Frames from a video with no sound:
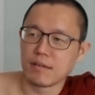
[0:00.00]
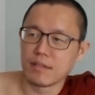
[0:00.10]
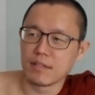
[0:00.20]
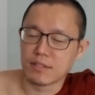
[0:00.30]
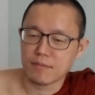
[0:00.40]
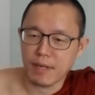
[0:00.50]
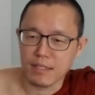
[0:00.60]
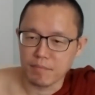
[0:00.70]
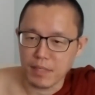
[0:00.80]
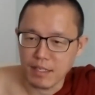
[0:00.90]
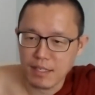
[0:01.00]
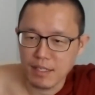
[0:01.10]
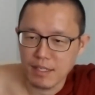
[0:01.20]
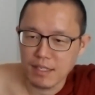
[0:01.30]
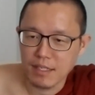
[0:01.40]
despite the pain,
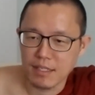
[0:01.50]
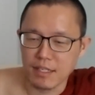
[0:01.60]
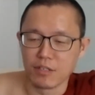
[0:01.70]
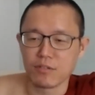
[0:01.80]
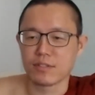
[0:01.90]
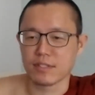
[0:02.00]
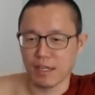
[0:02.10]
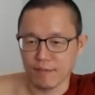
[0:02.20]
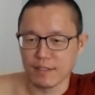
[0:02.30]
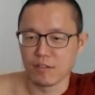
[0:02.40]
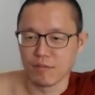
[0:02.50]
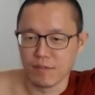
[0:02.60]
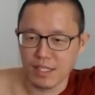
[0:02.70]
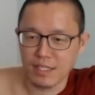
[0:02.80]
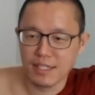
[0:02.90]
they don't suffer
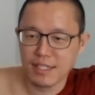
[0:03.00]
away.